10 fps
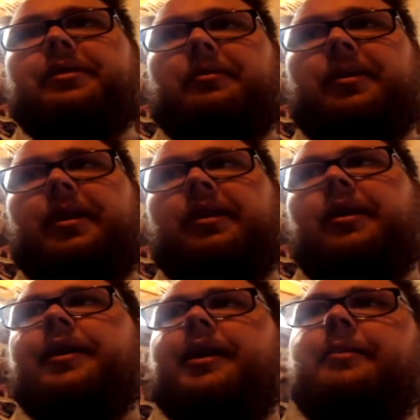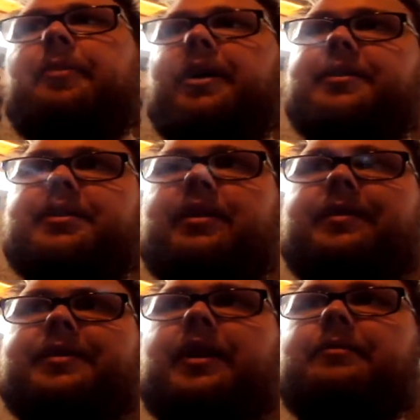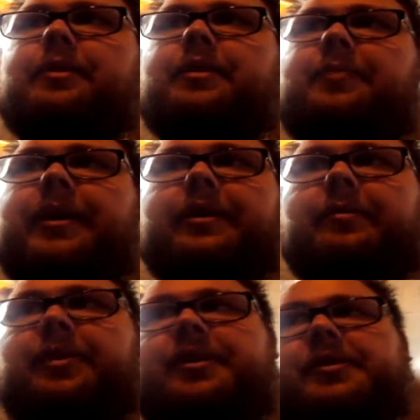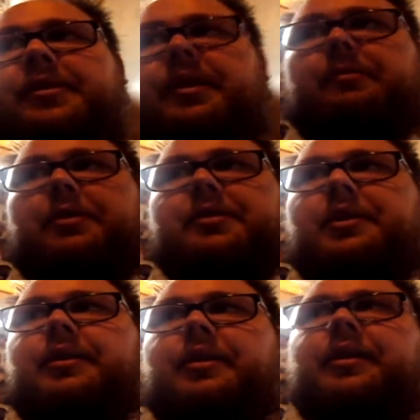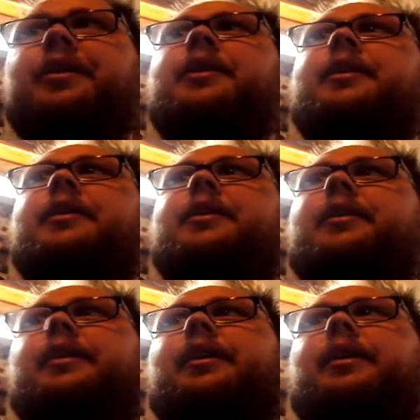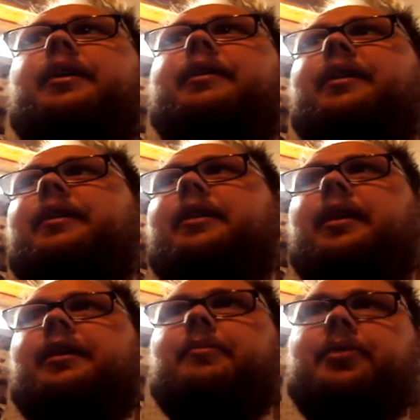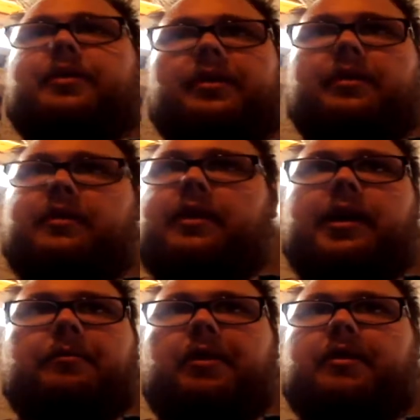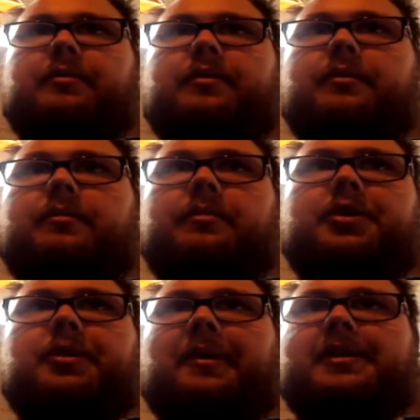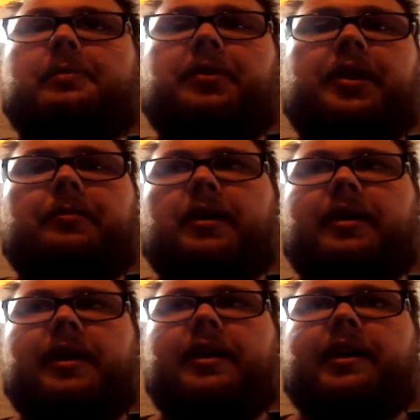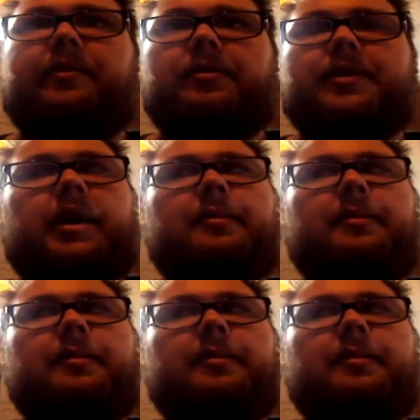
somewhere. Bella still loves Edward. Bella complains because Edward's gone. And then the end of the book, she meets up with Edward again, and everyone's